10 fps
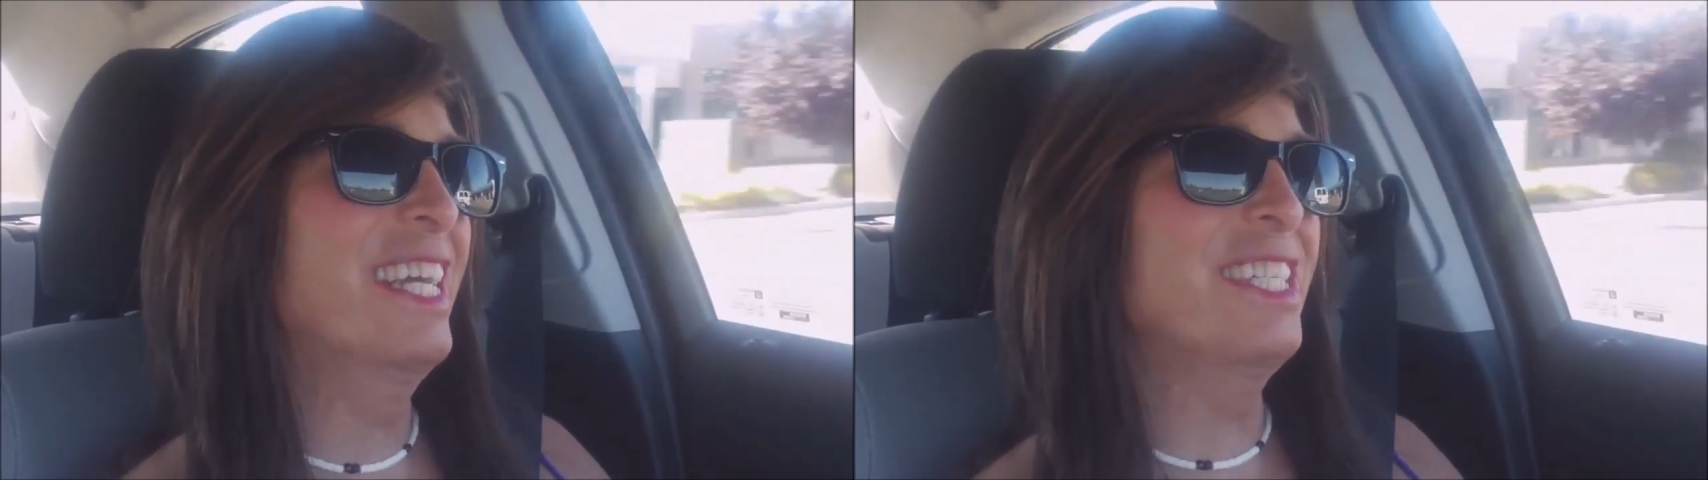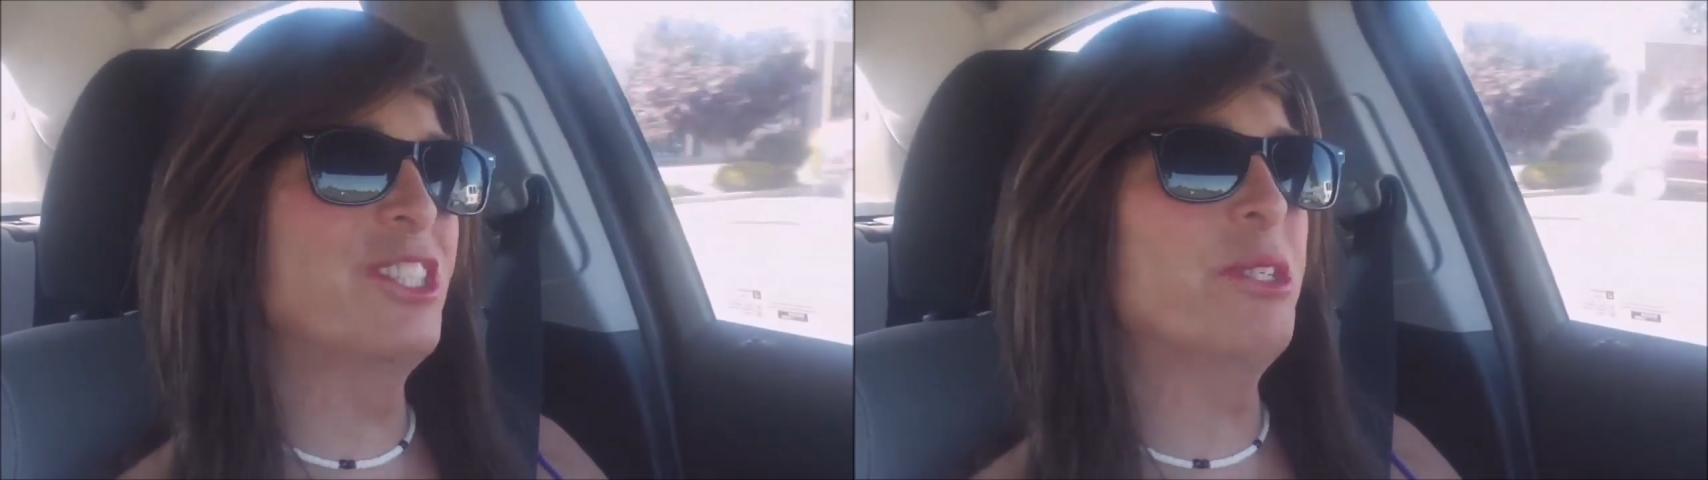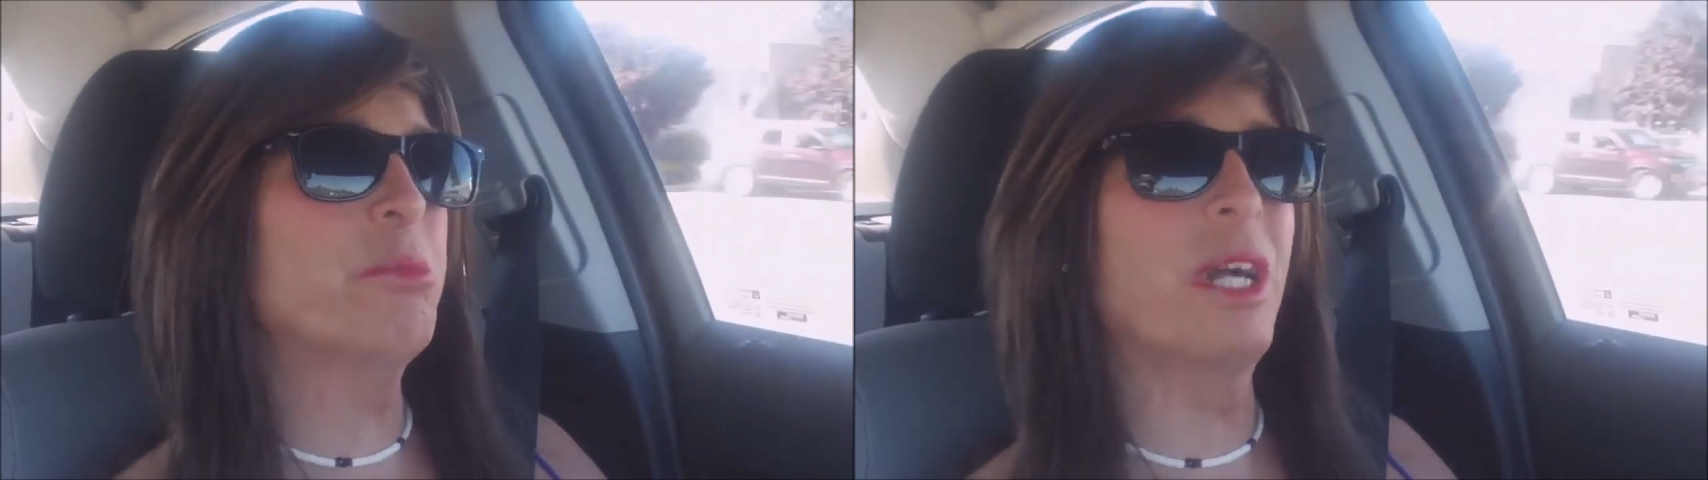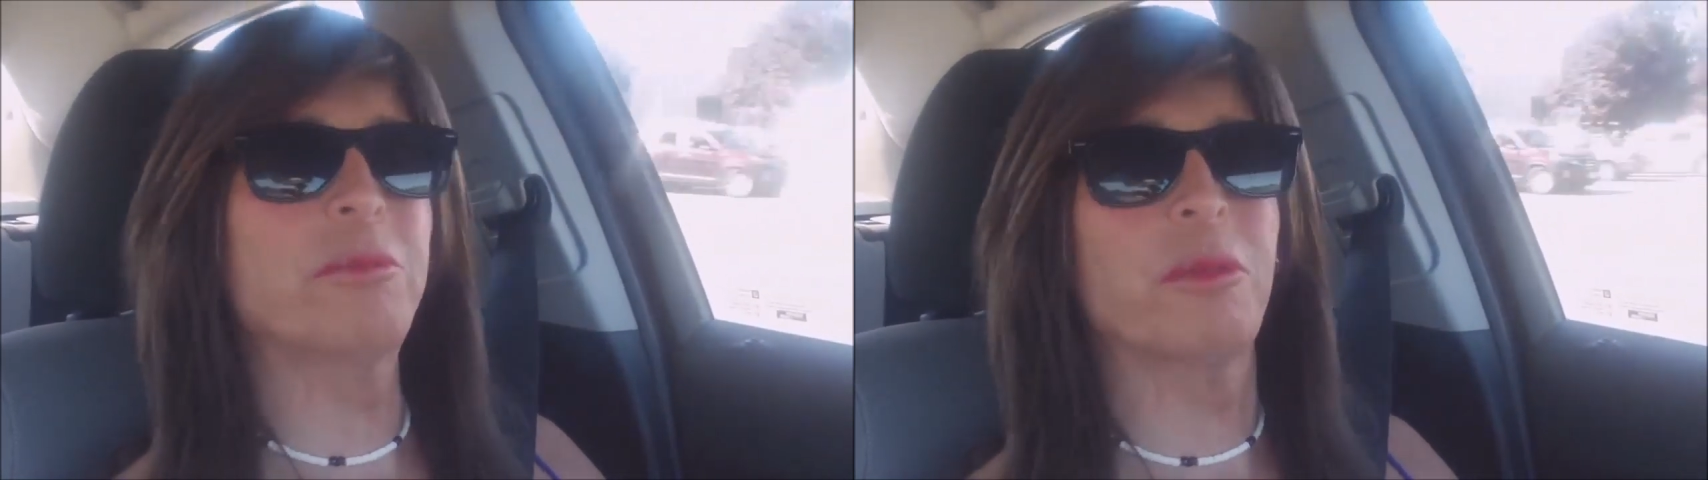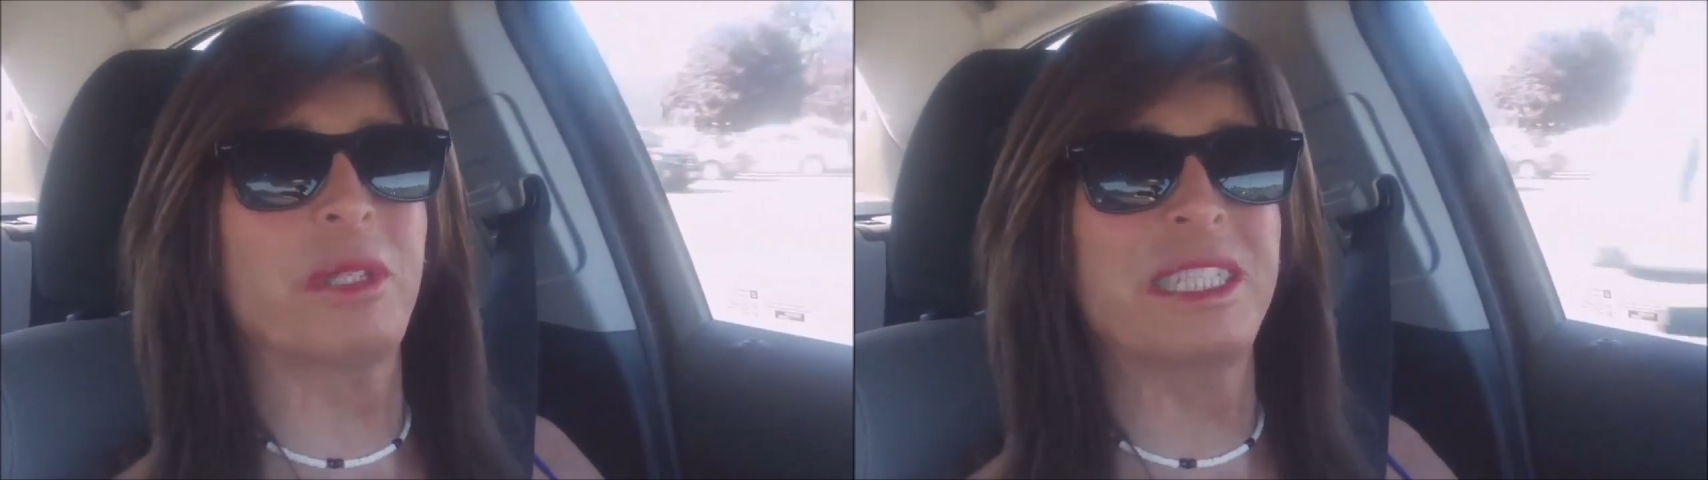and she
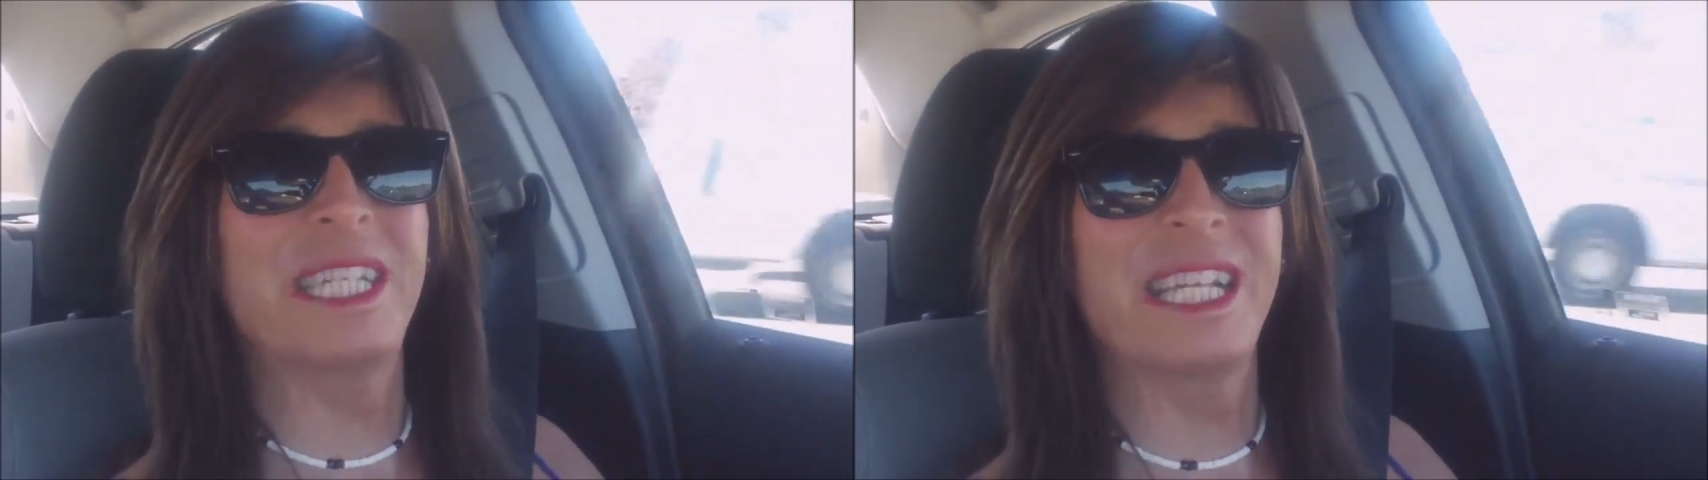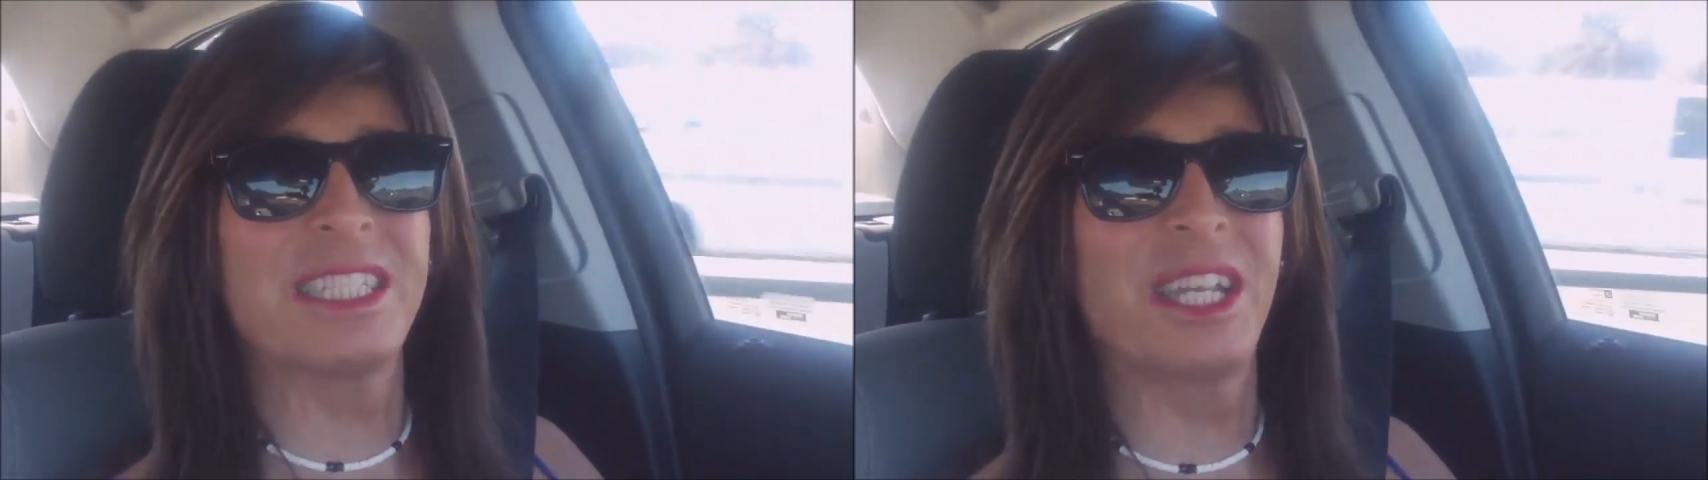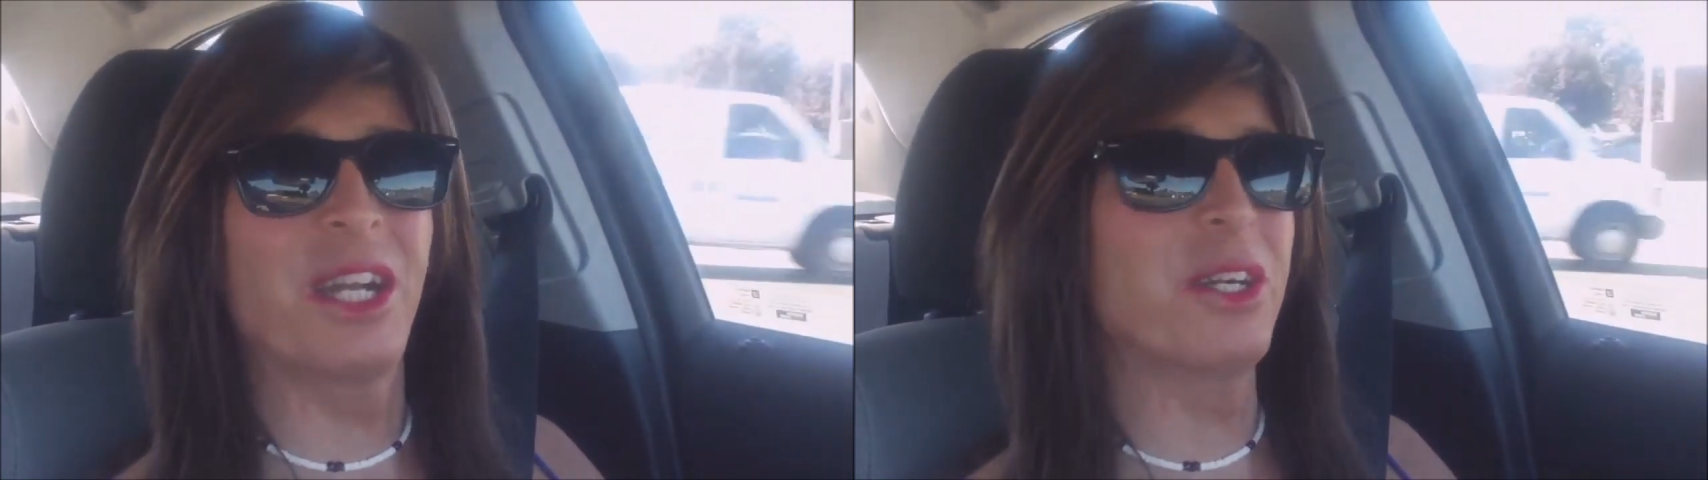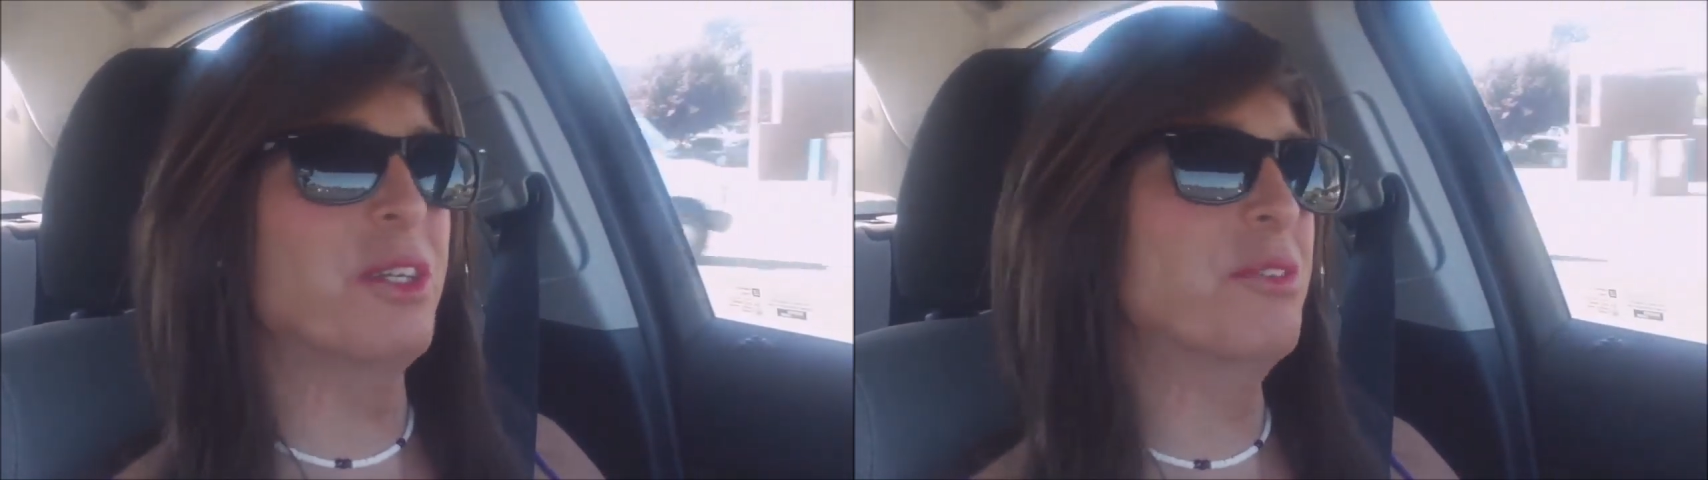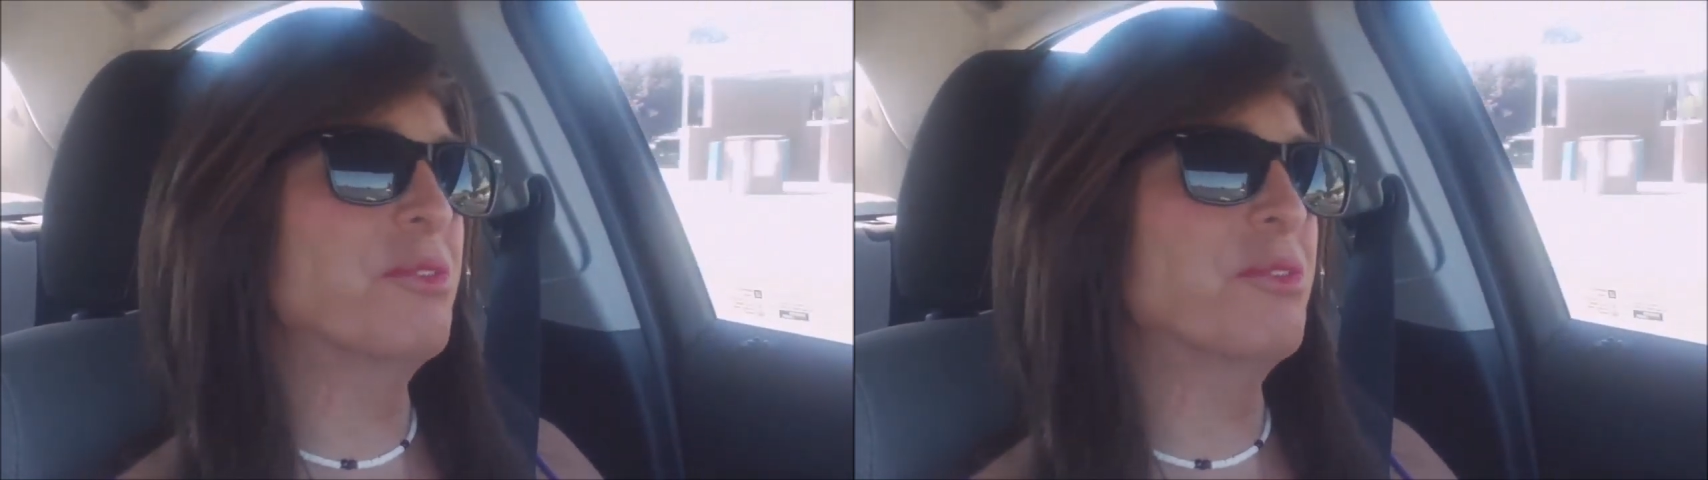probably takes care